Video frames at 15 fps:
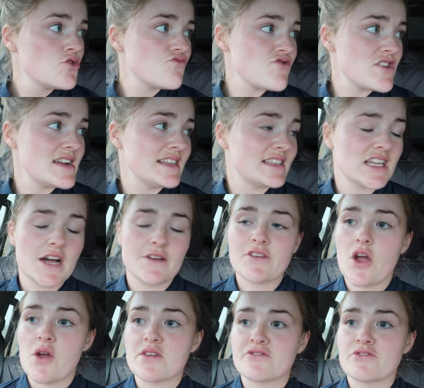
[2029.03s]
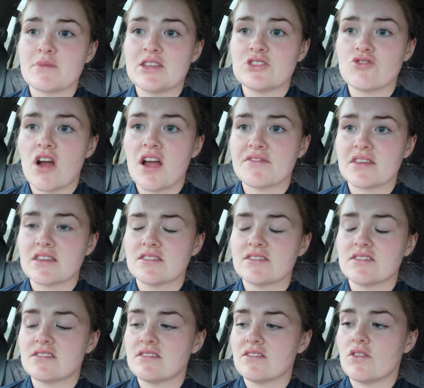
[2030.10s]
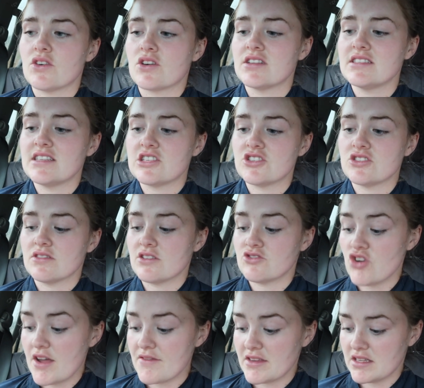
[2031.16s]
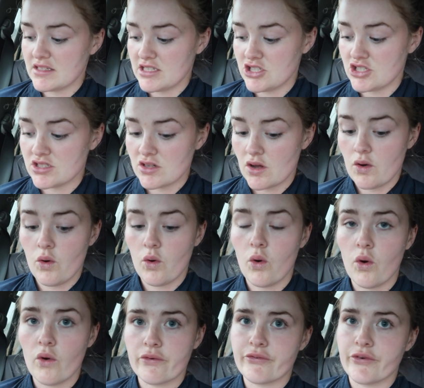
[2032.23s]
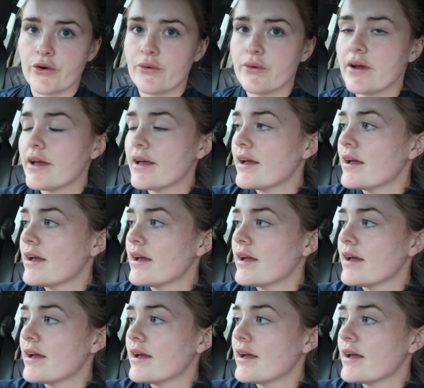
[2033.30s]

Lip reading: really tough going for me driving because the driving conditions are awful.